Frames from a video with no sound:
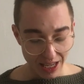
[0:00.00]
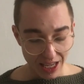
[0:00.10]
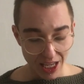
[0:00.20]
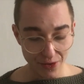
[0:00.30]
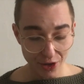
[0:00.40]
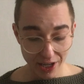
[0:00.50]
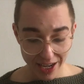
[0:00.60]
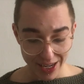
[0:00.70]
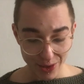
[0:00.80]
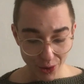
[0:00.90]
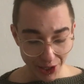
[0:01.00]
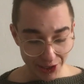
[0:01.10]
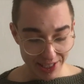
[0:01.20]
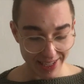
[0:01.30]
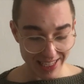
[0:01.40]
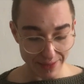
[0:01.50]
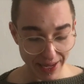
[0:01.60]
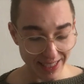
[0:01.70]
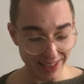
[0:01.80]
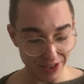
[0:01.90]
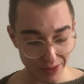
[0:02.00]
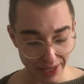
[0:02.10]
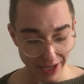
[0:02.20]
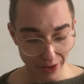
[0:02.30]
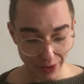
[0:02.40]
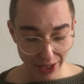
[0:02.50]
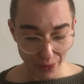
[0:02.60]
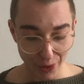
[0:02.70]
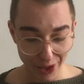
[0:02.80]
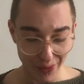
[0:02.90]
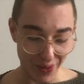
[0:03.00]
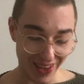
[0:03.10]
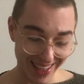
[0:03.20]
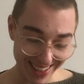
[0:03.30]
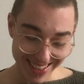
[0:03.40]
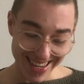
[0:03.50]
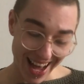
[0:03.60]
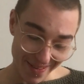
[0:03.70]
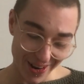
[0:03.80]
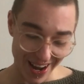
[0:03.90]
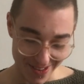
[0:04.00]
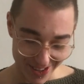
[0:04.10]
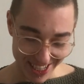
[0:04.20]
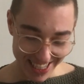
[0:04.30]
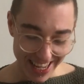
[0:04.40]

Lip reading: If you're cutting corners and expecting to make great work with little time or effort,